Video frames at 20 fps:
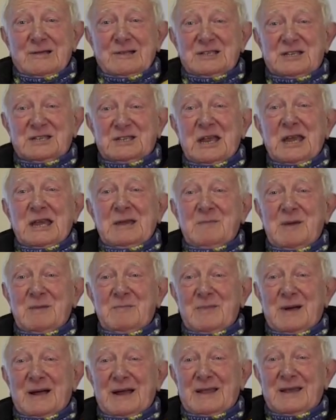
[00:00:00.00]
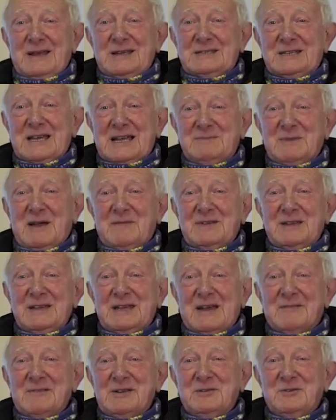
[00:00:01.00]
steaming by that time, having
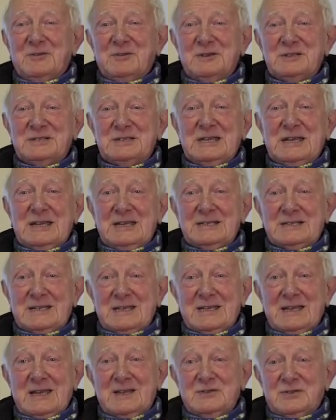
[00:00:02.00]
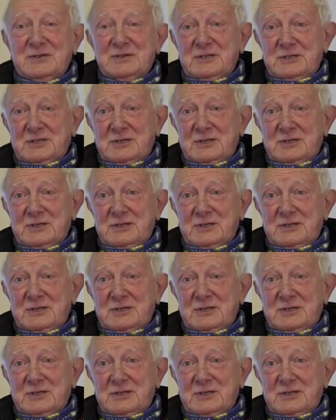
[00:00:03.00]
carried all this gear to the entrance.